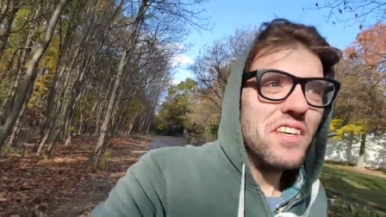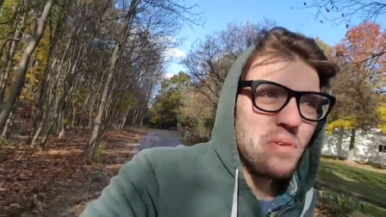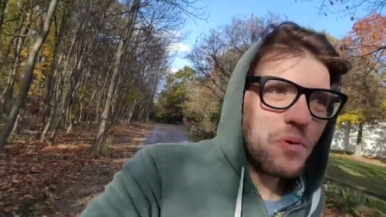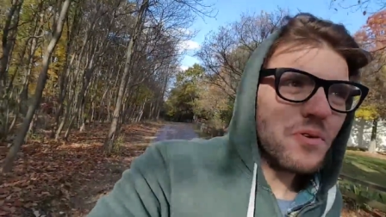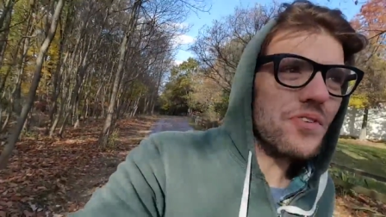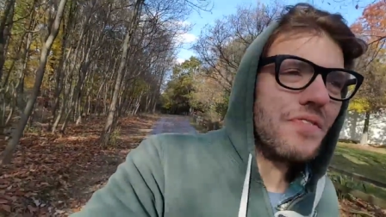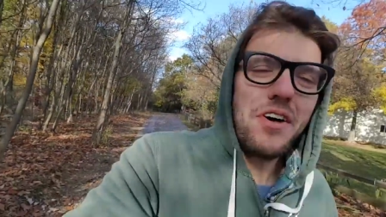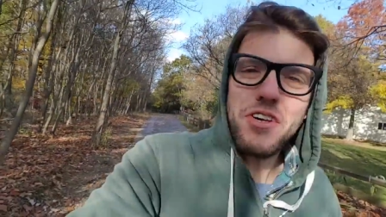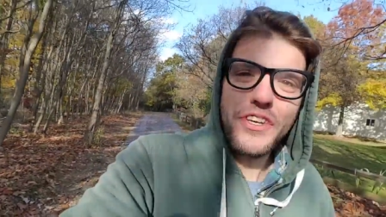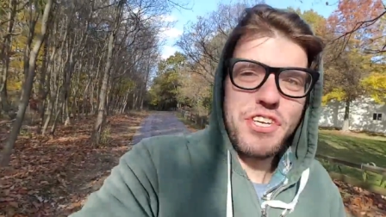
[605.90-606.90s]
Squirrels of
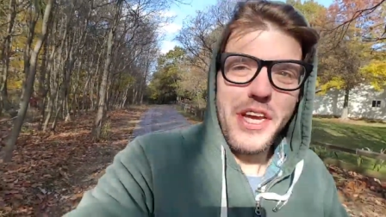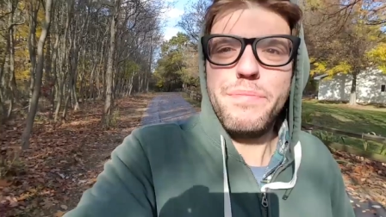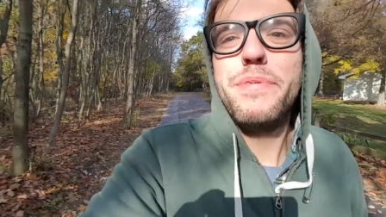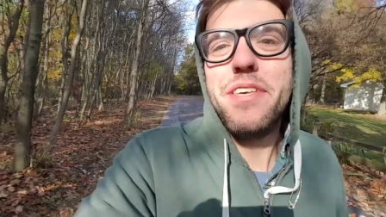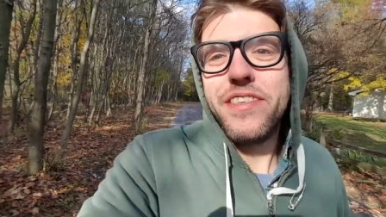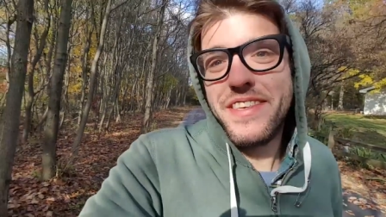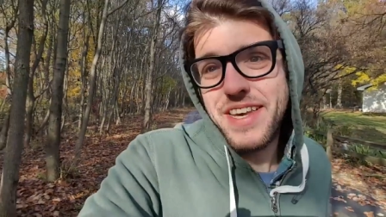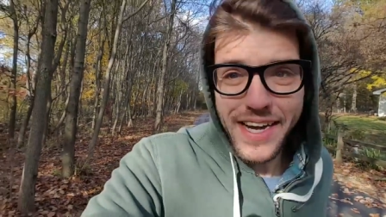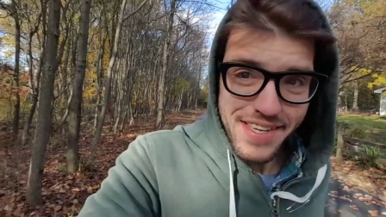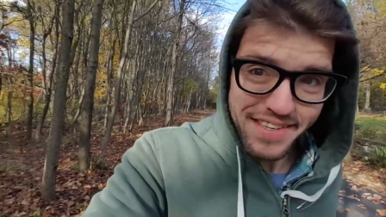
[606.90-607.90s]
all shapes and
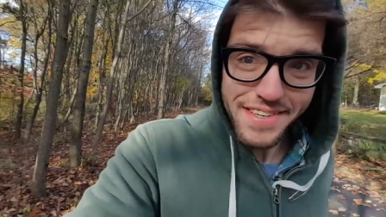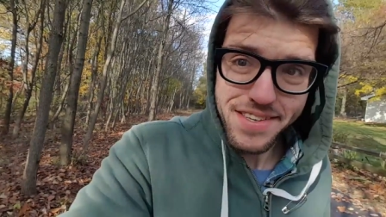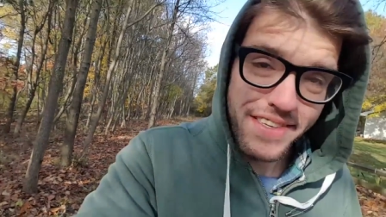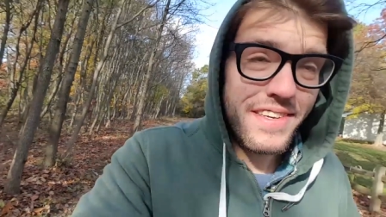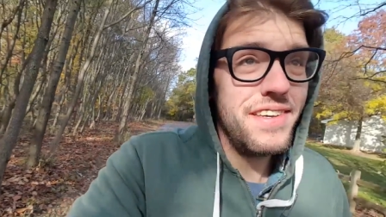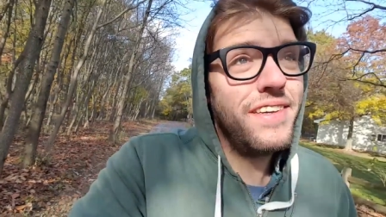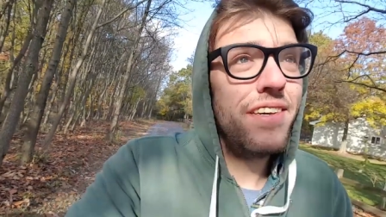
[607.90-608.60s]
sizes.